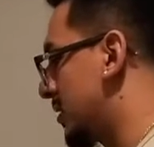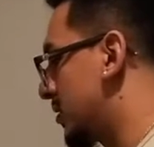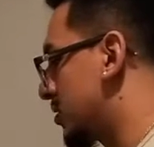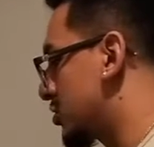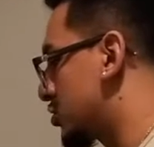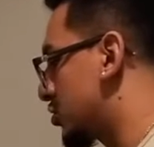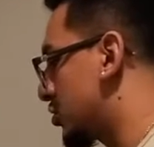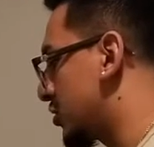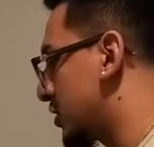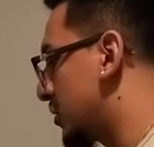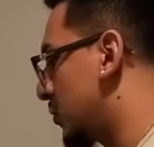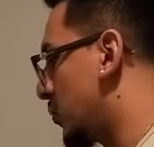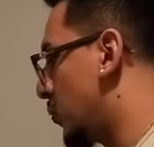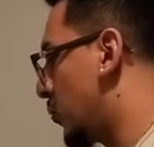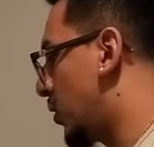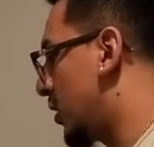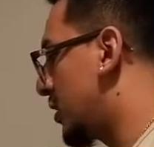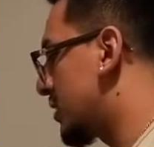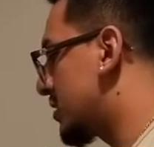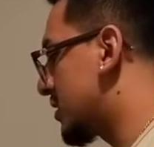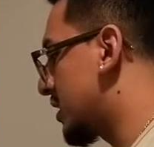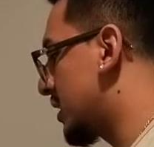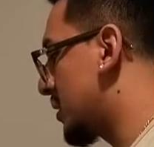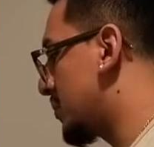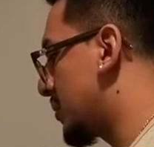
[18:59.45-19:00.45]
Circuit 1
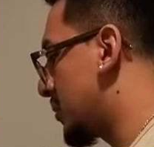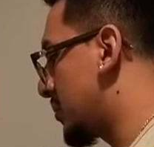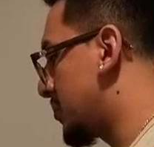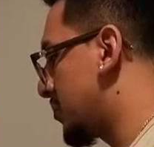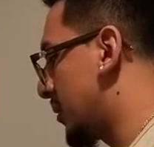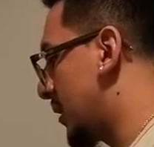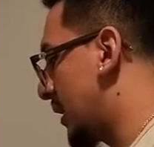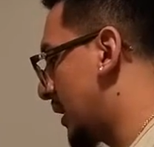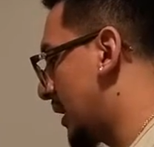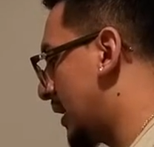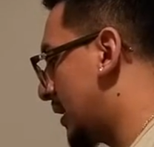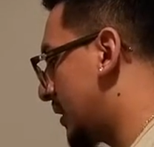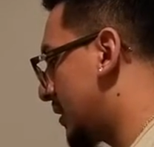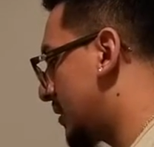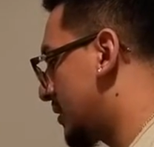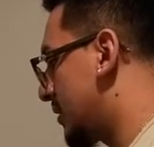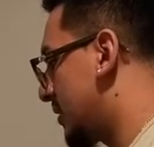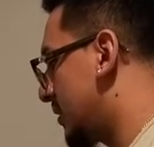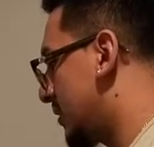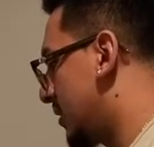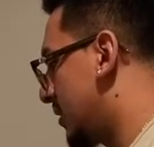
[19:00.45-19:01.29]
is gonna be black.